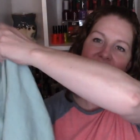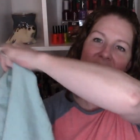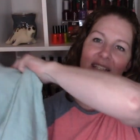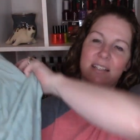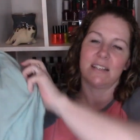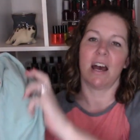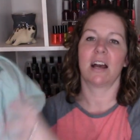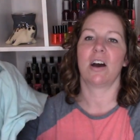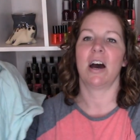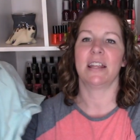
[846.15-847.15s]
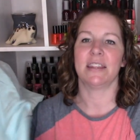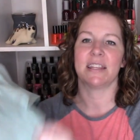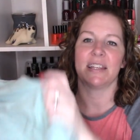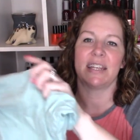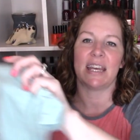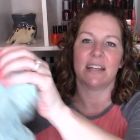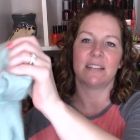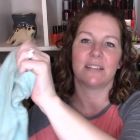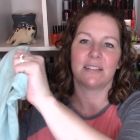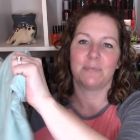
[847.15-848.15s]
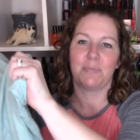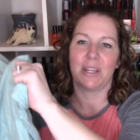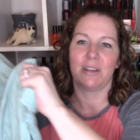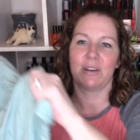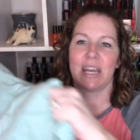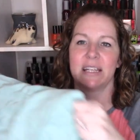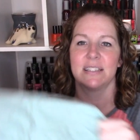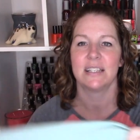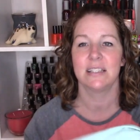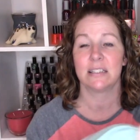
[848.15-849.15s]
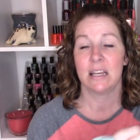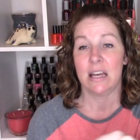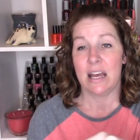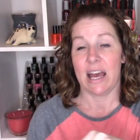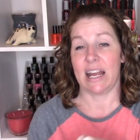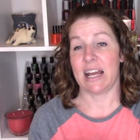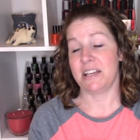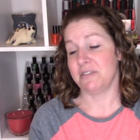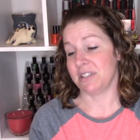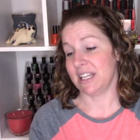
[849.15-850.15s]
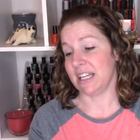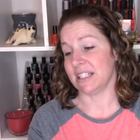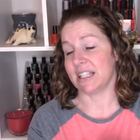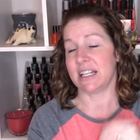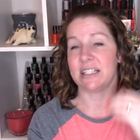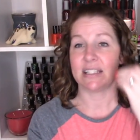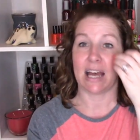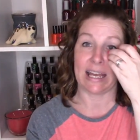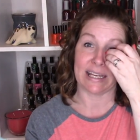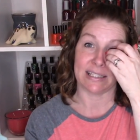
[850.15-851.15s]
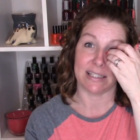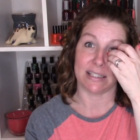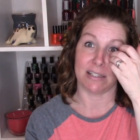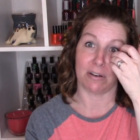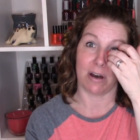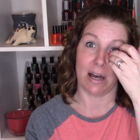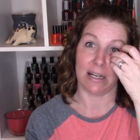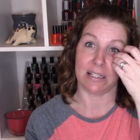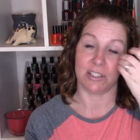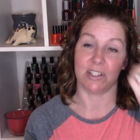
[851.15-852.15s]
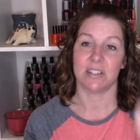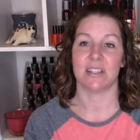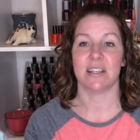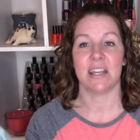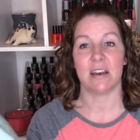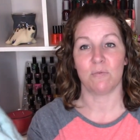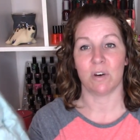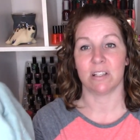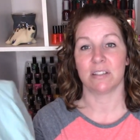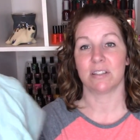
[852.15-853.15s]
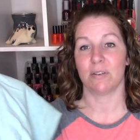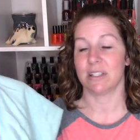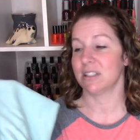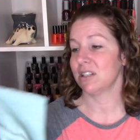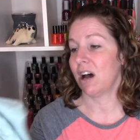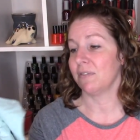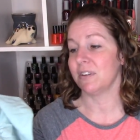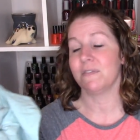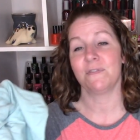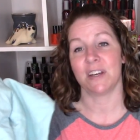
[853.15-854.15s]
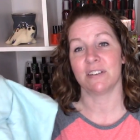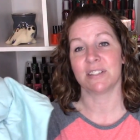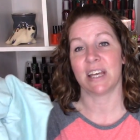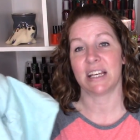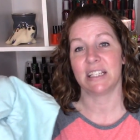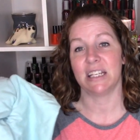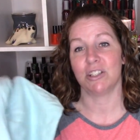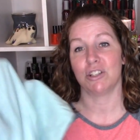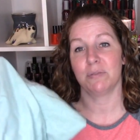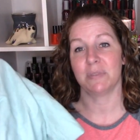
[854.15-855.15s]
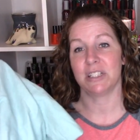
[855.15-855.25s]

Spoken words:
knit, not cotton, the knit pillowcases. And I use these. It is, I guess it's still cotton, it's just the knit ones, so it's soft. It feels like t-shirt